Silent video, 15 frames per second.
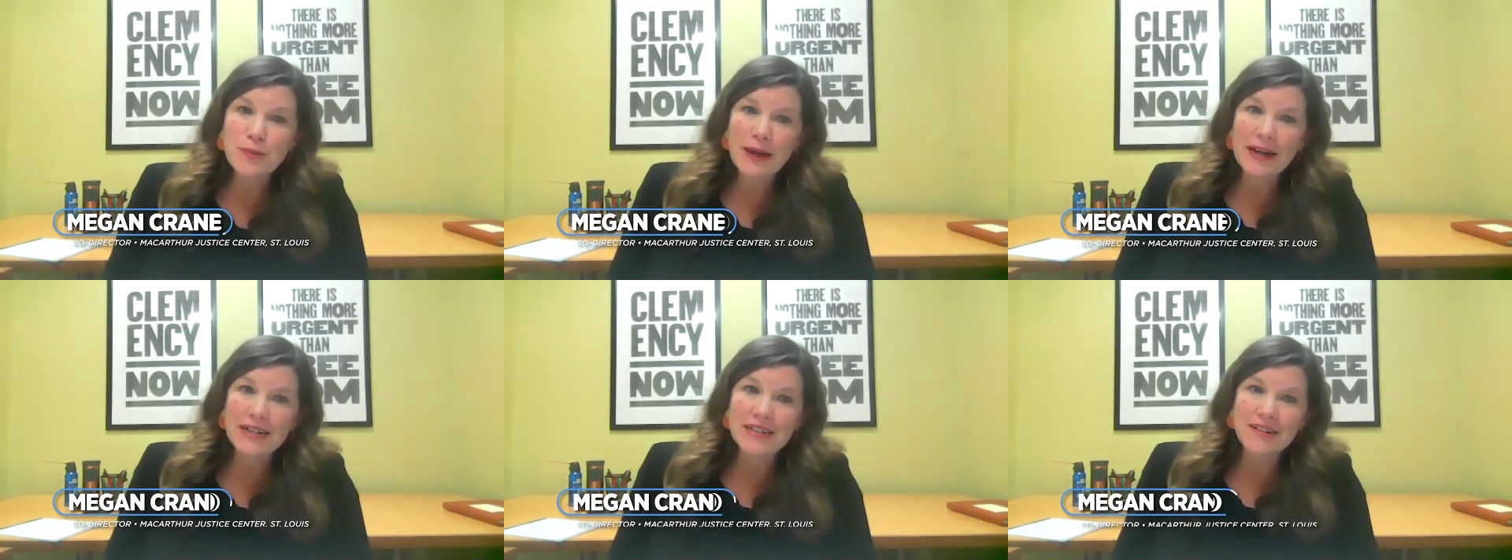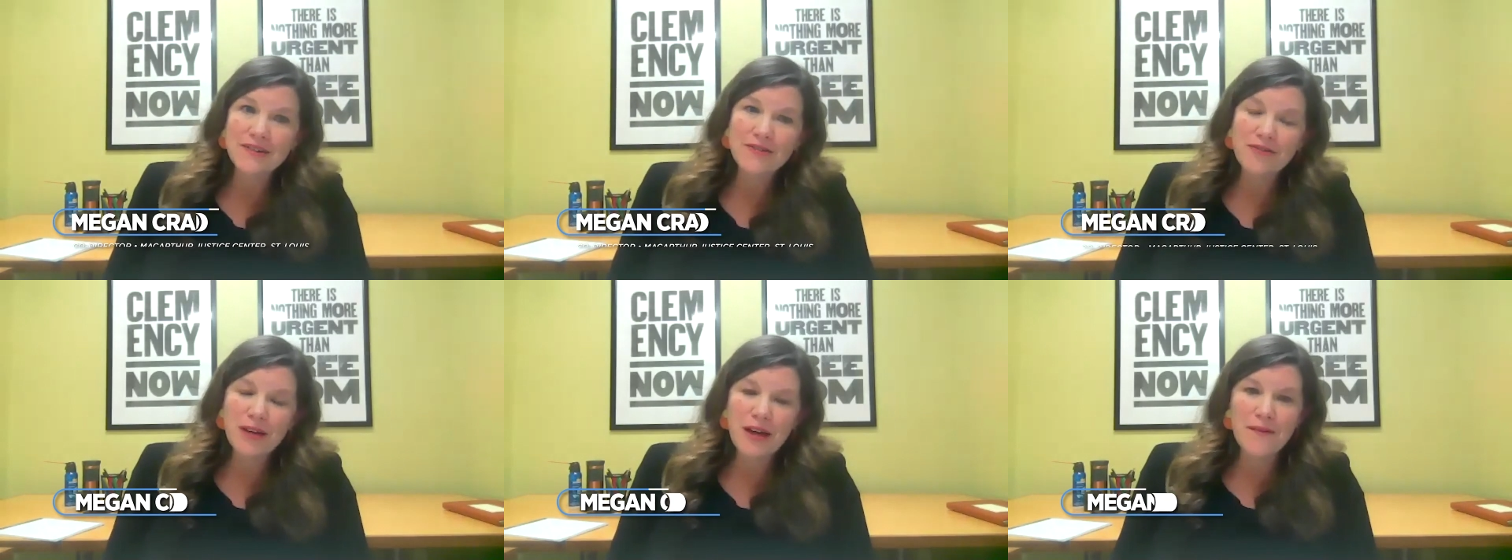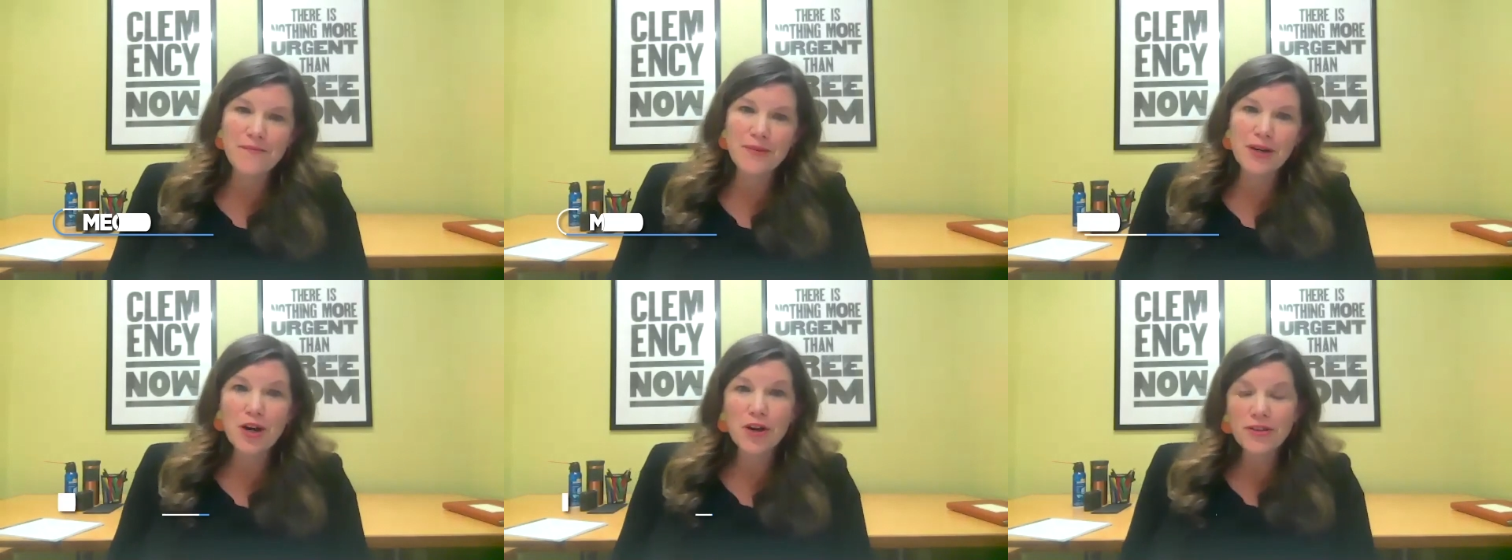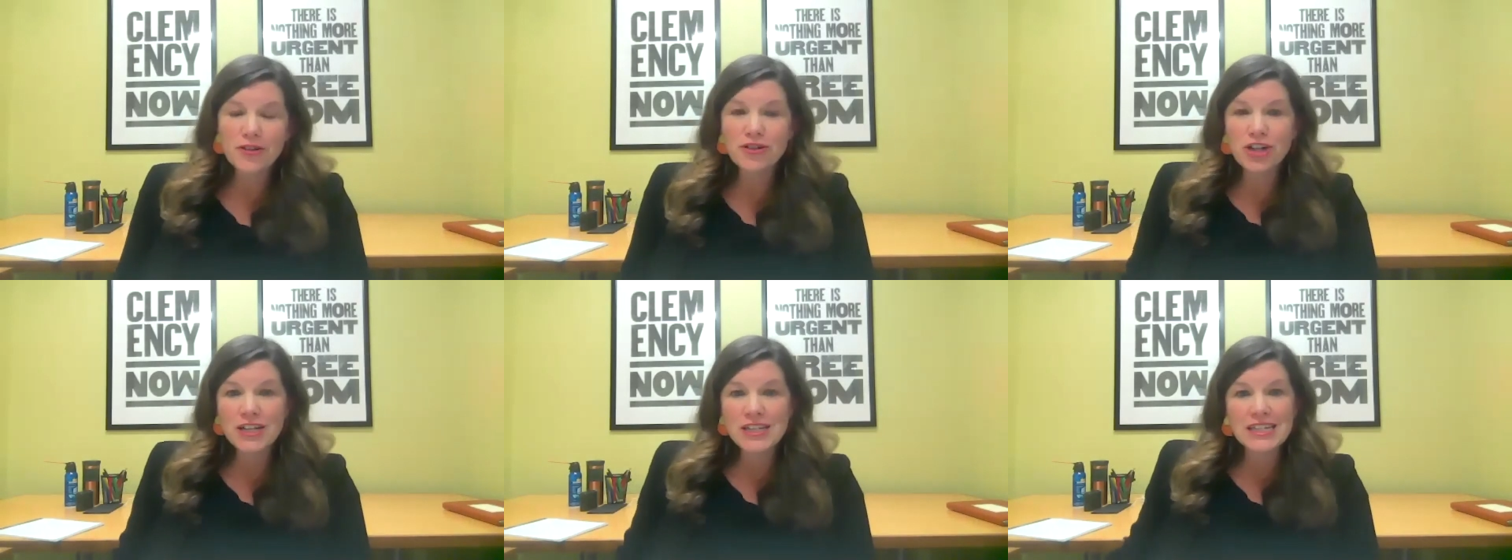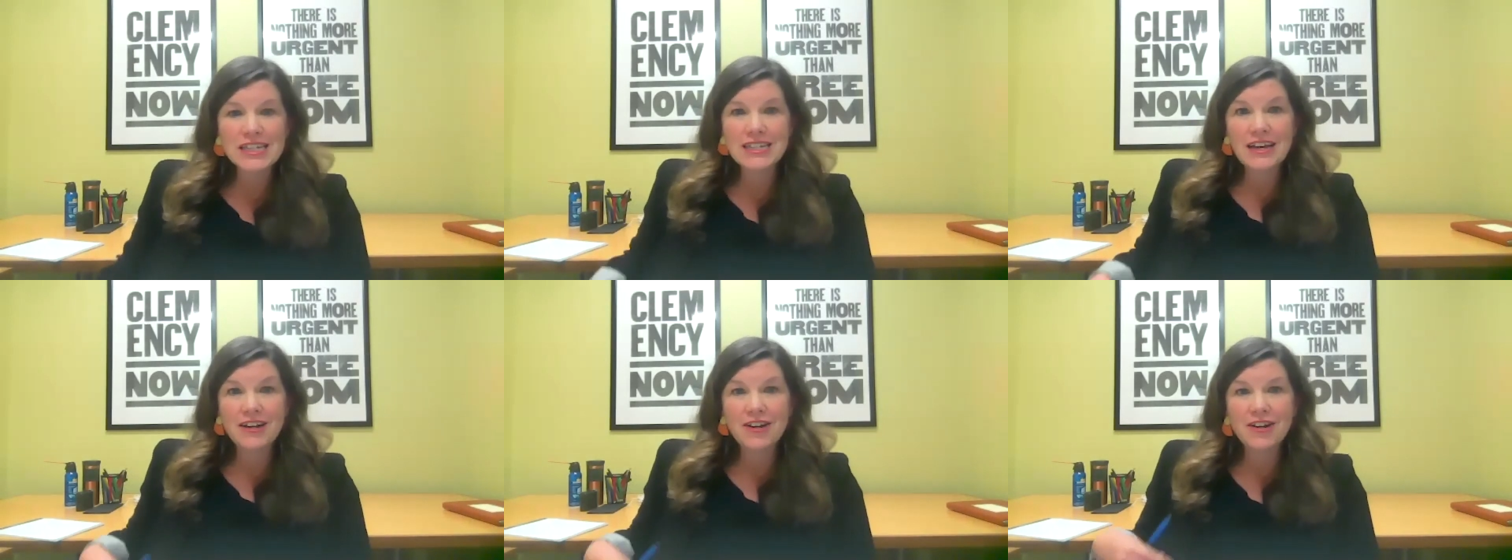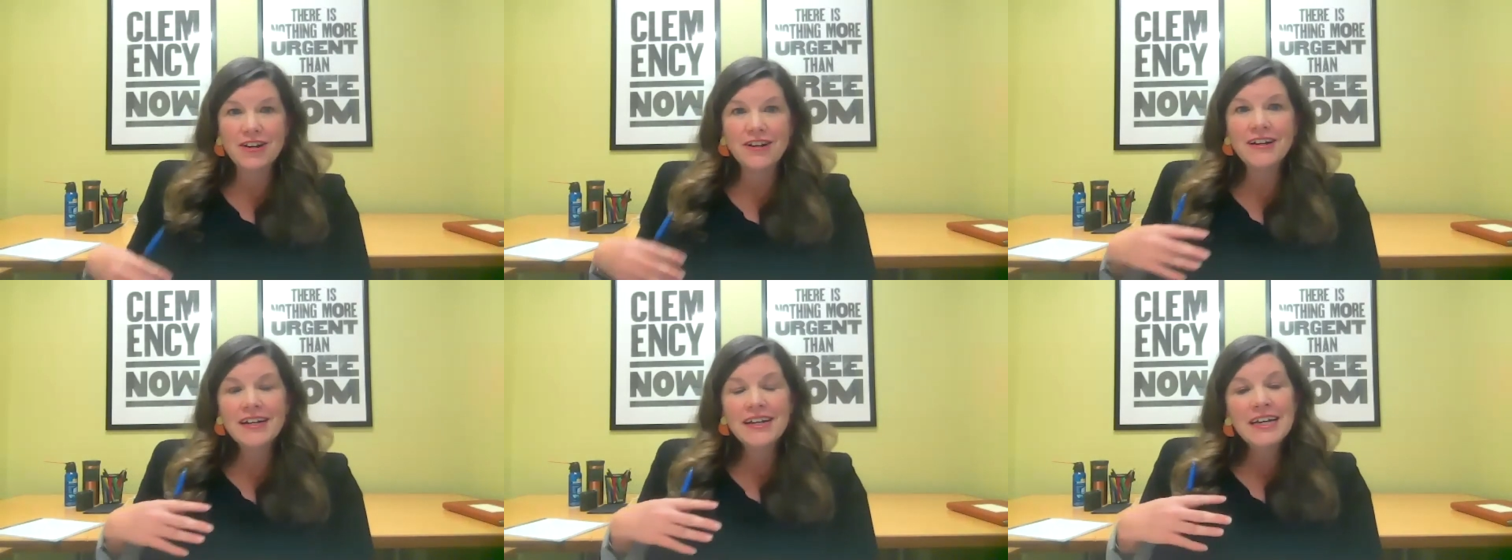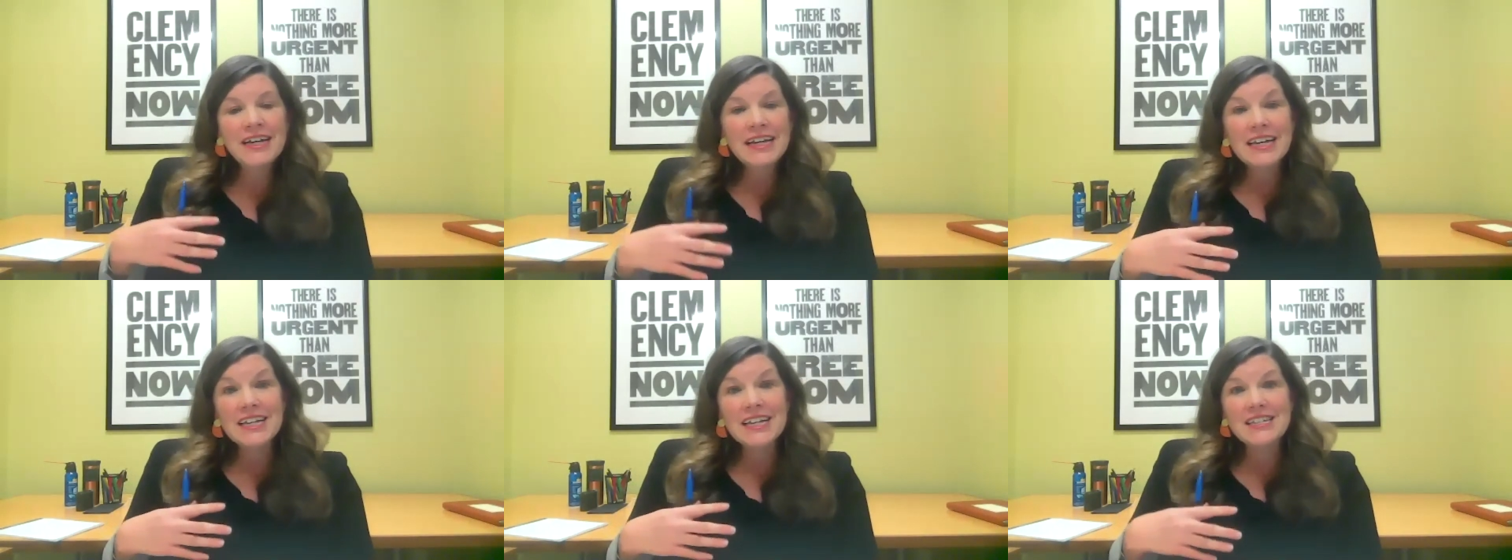perspective, MacArthur Justice Center